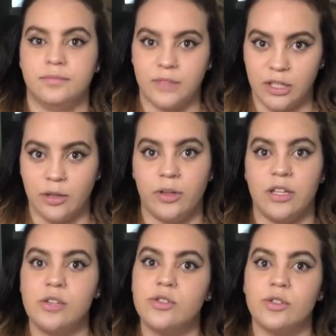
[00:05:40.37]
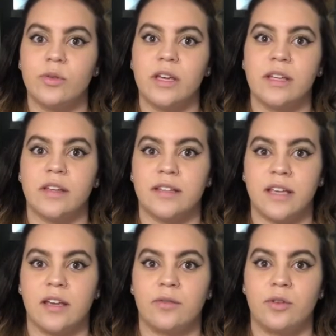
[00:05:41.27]
you know, get used to it, like
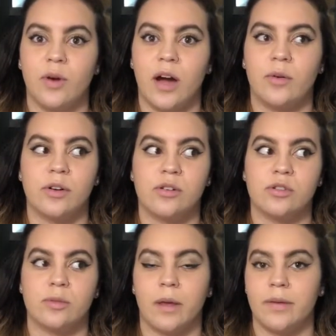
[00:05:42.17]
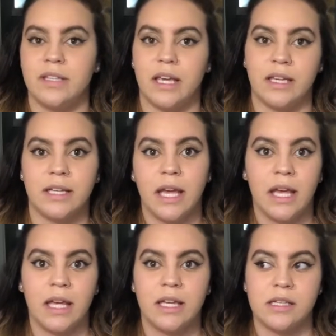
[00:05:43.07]
take a few hours or maybe take a
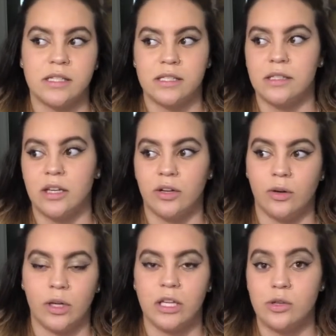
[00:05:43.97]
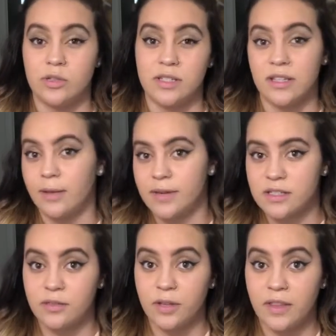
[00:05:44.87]
day and just, you know, get used to seeing
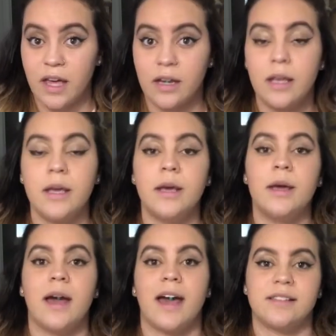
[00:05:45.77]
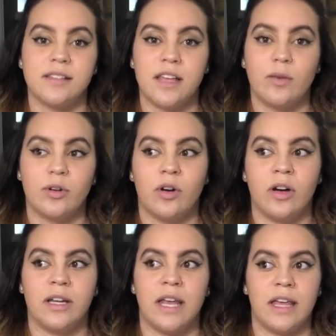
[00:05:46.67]
myself like that. As the day went
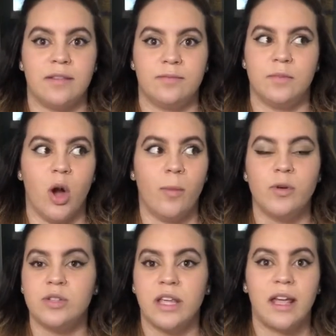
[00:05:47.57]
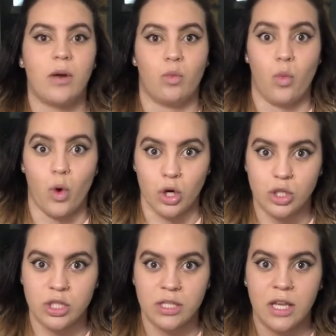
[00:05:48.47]
on, it almost like it got
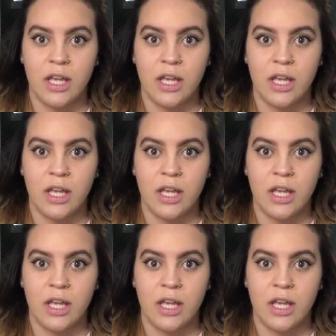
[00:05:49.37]
worse.